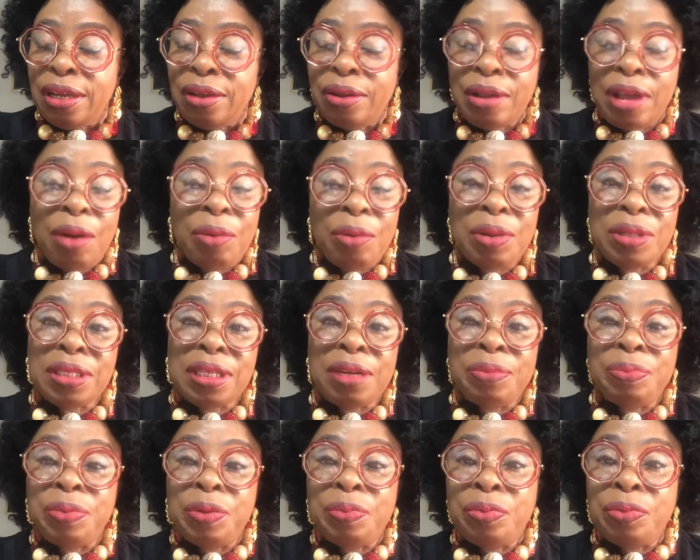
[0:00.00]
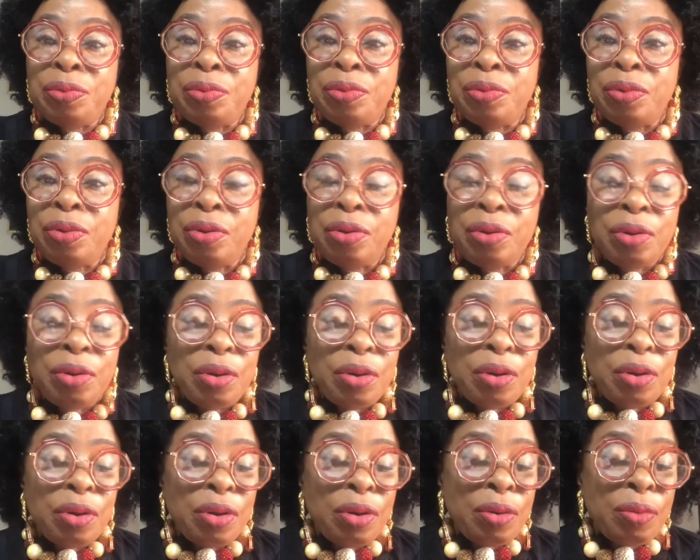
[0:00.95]
I always tell people,
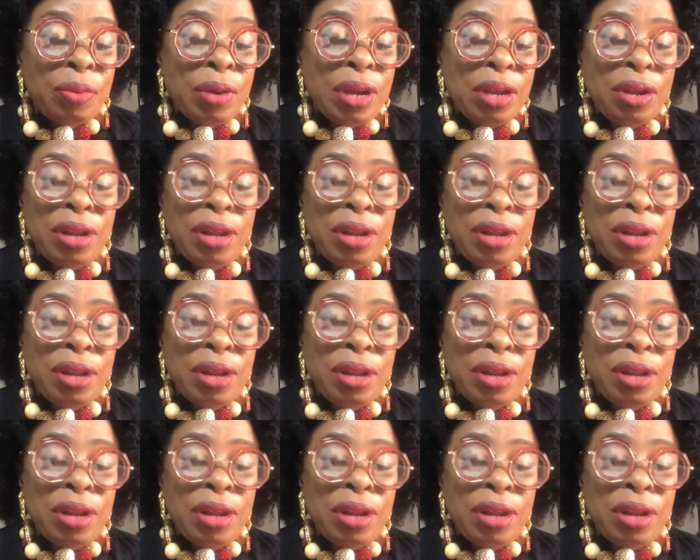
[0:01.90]
when